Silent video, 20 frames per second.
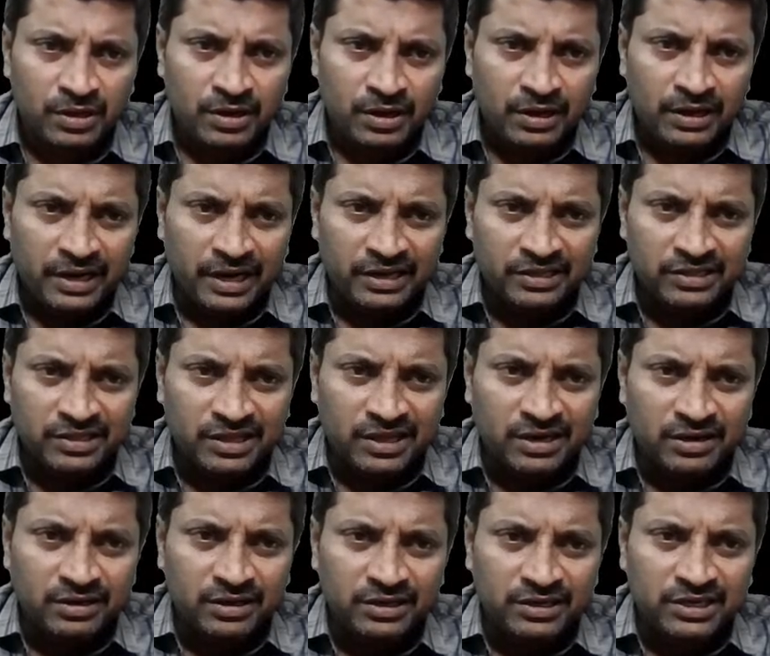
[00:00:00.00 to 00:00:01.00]

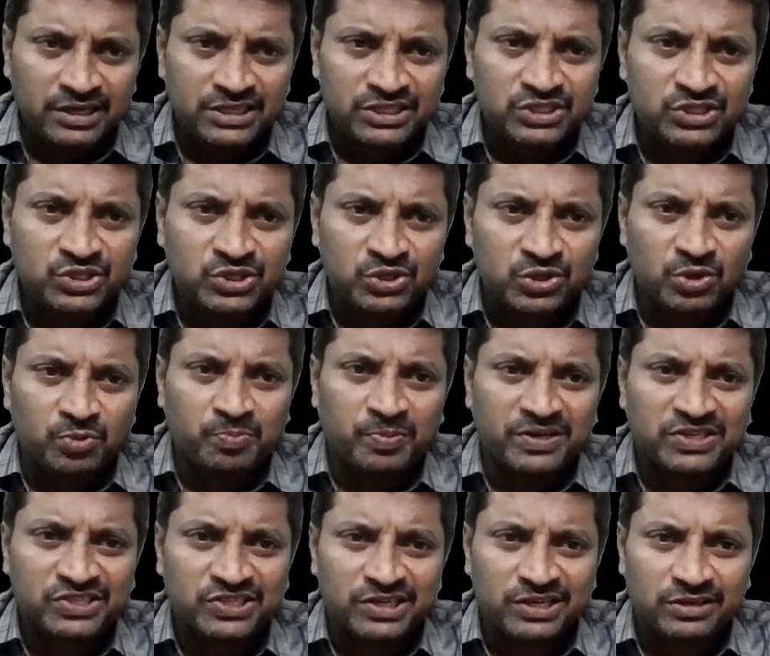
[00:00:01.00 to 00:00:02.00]
either it is
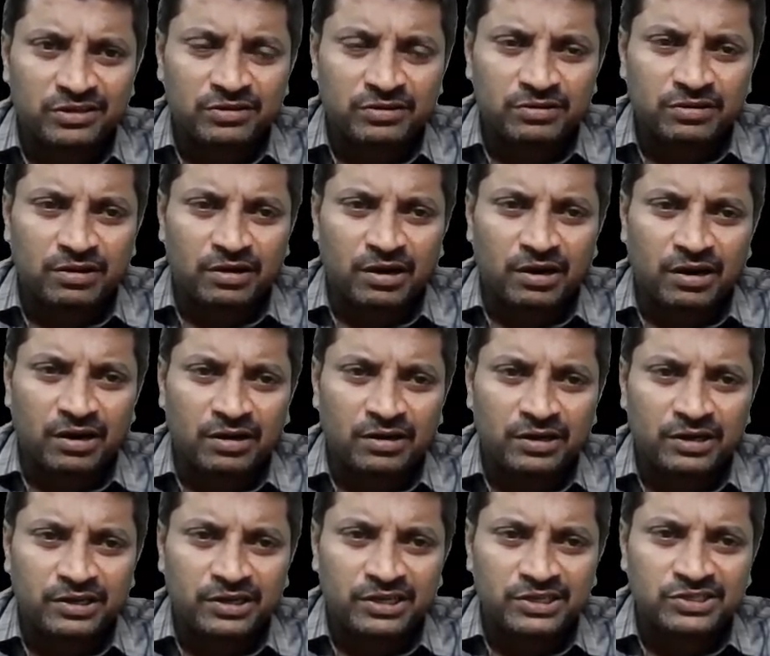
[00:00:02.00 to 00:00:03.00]
0% or
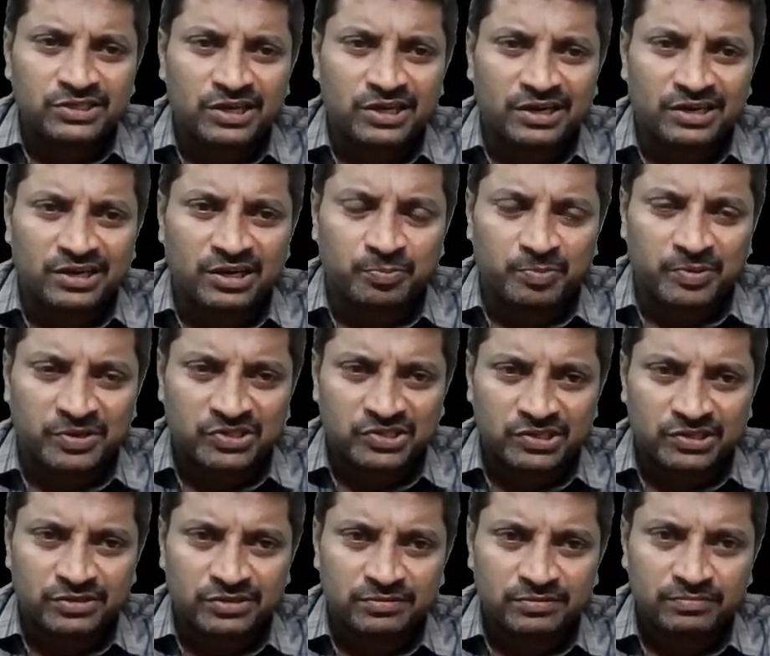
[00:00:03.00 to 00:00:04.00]
it is
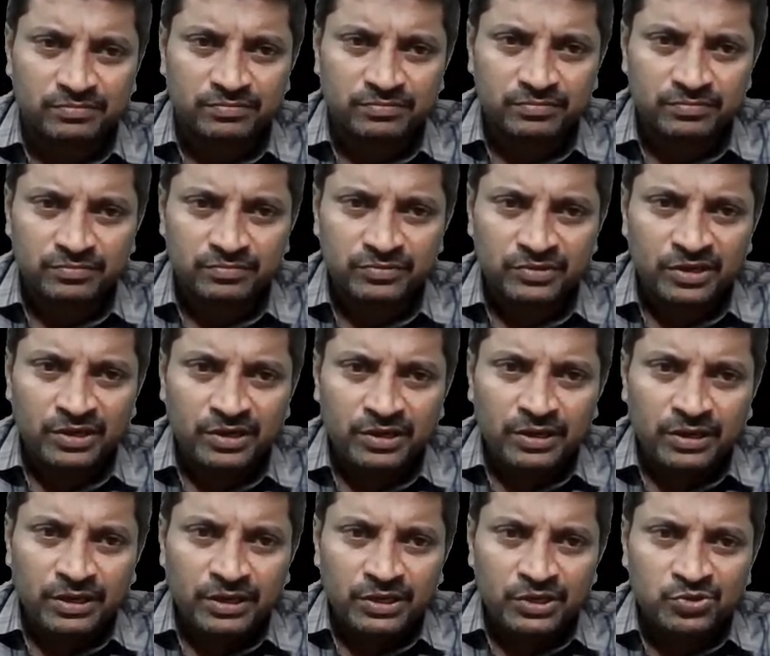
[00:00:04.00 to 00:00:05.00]
100%.
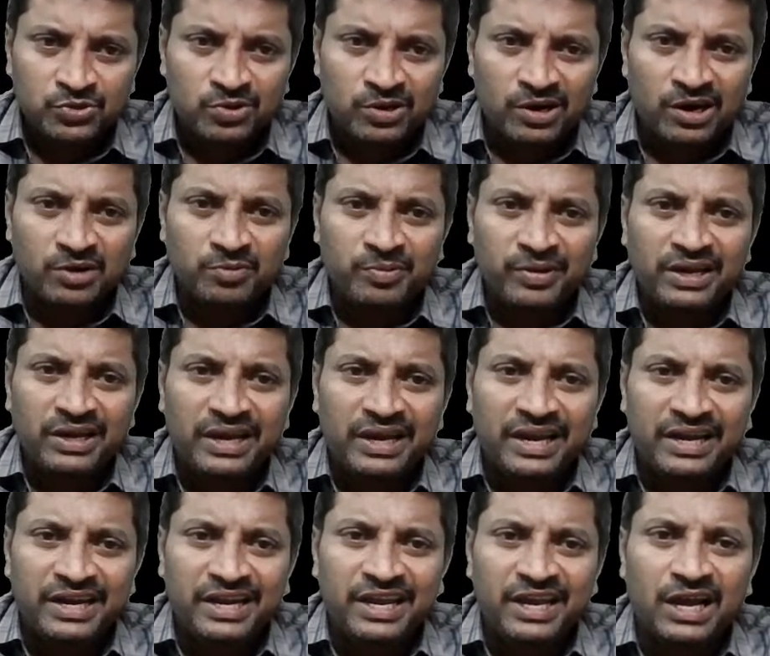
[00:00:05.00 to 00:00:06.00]
It should not be
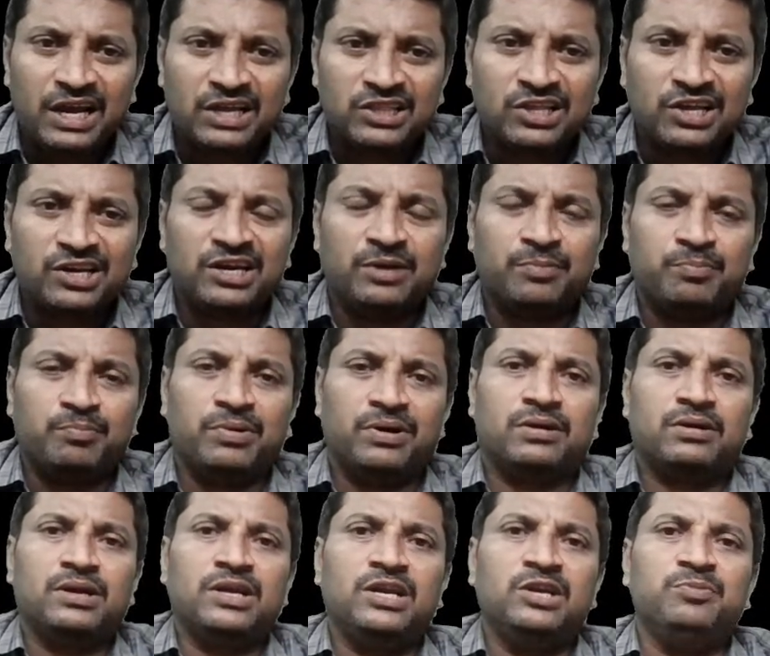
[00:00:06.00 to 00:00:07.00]
any other
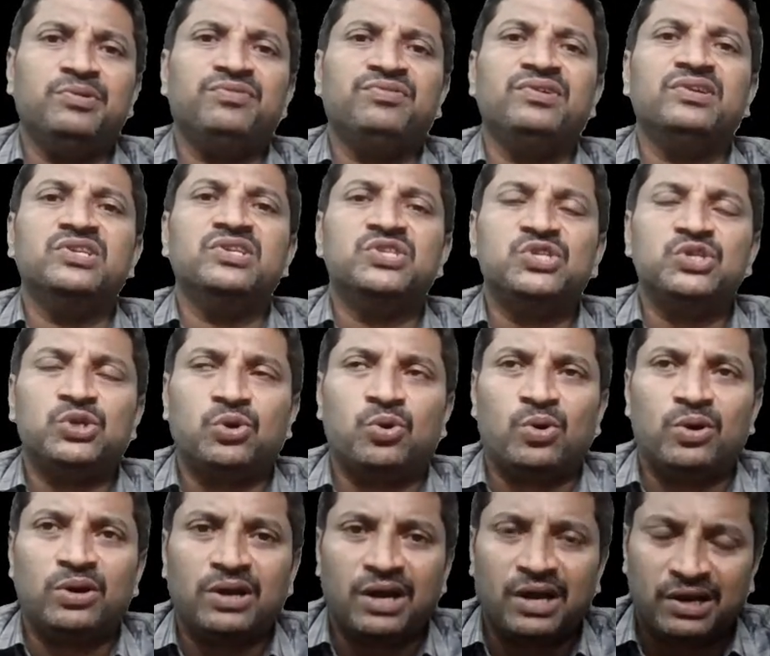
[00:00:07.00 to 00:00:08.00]
number in between 0
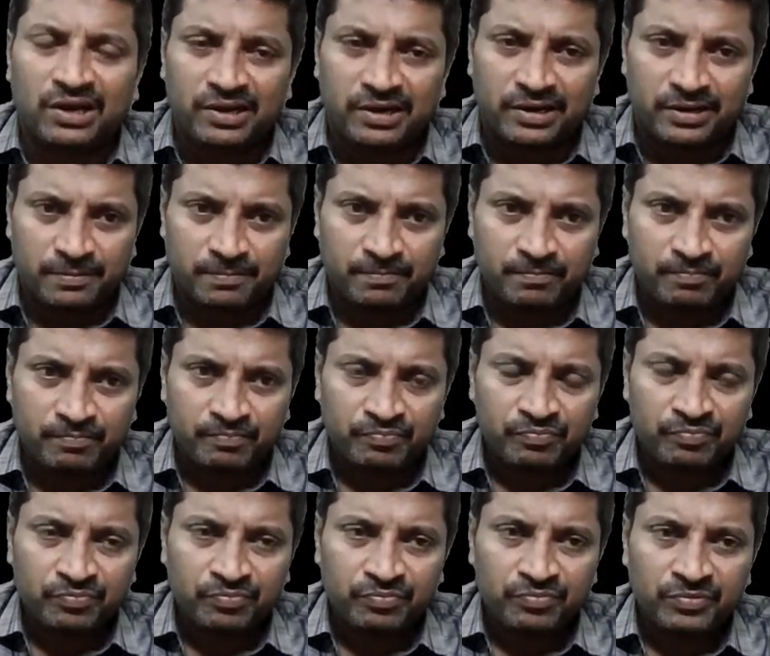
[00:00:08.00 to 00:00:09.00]
and 100.
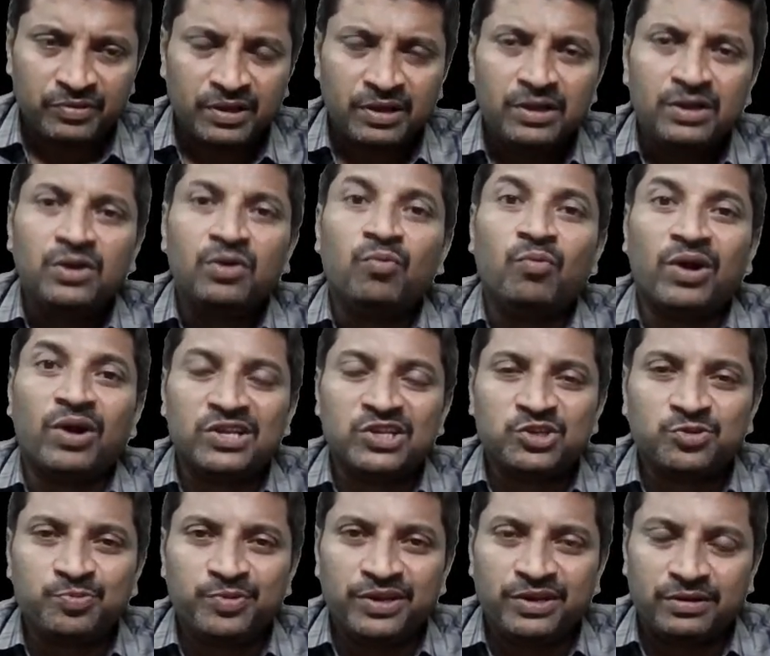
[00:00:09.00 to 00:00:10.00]
What does
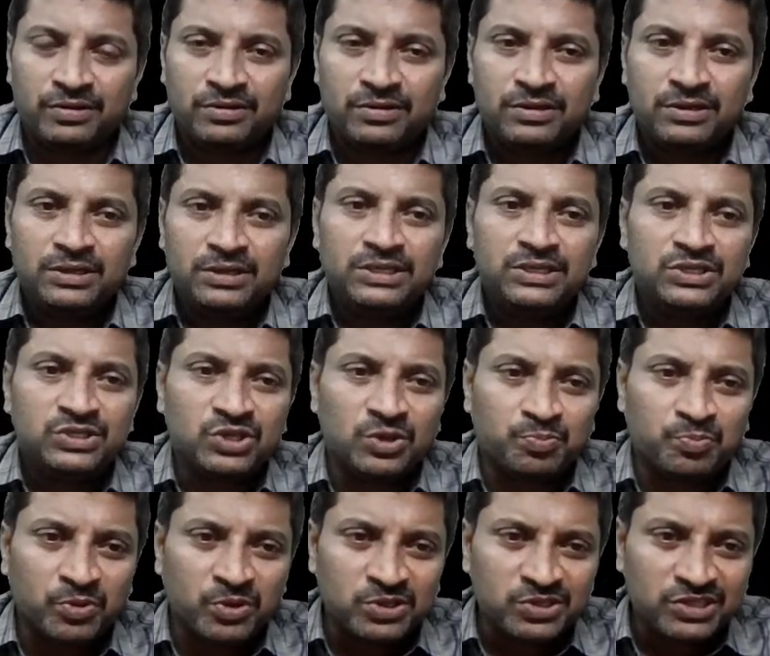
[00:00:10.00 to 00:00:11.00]
it mean?
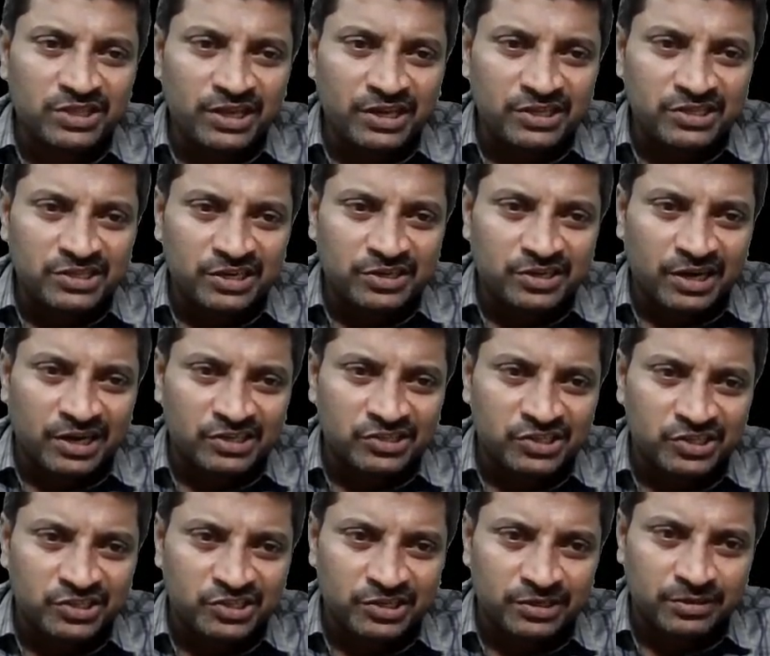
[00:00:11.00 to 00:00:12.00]
Suppose there is a
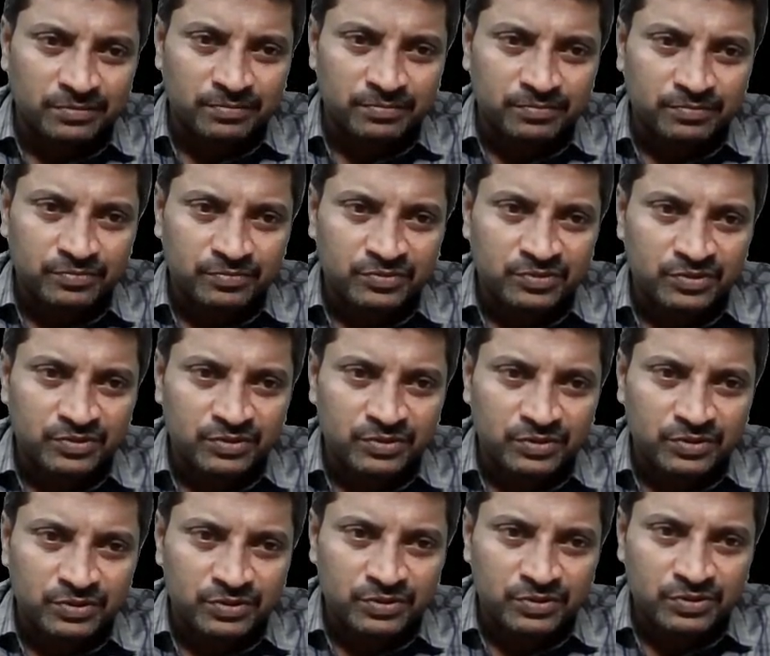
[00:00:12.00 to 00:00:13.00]
transaction.
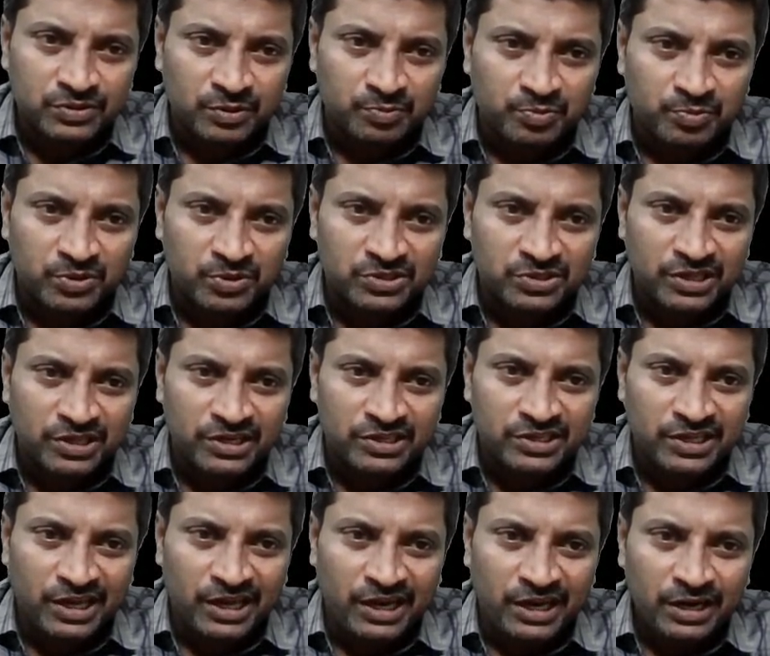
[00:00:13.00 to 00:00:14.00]
Suppose there is
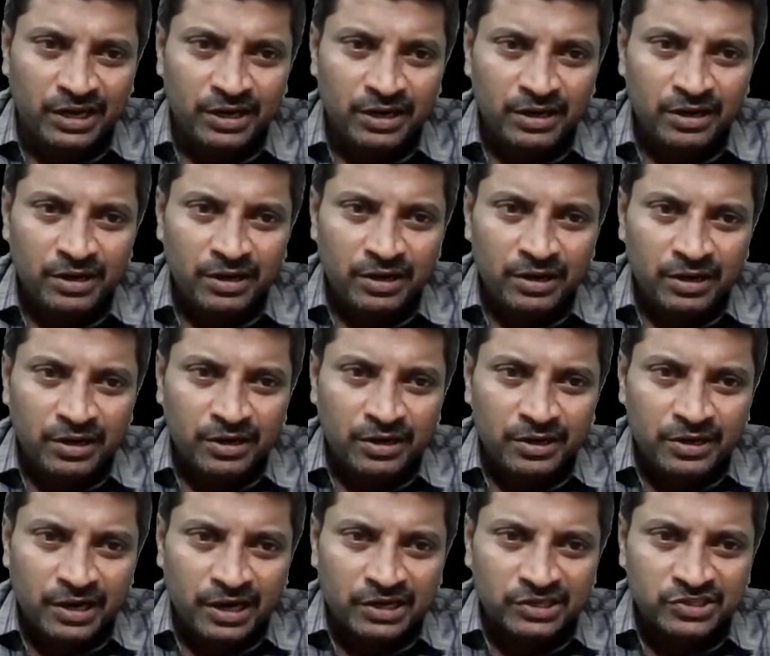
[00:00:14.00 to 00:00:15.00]
a
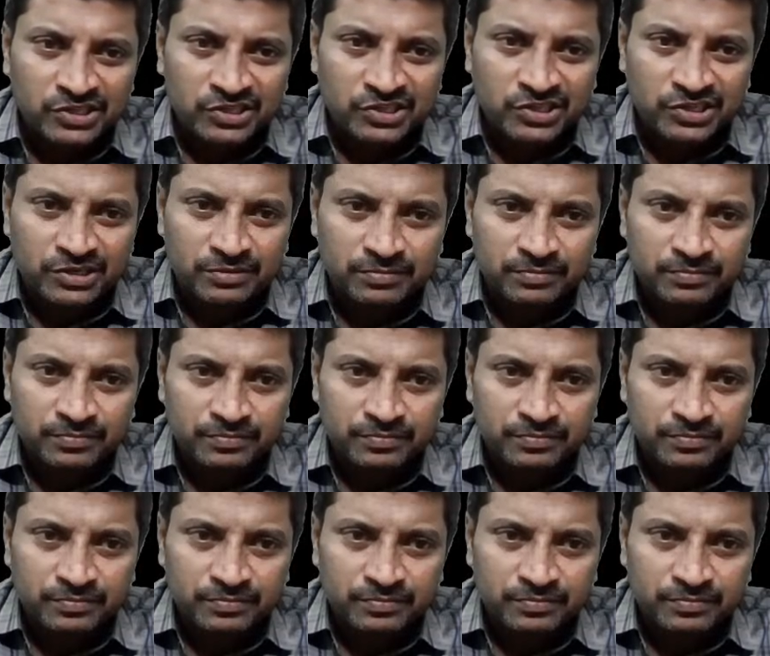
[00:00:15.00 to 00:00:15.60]
transaction.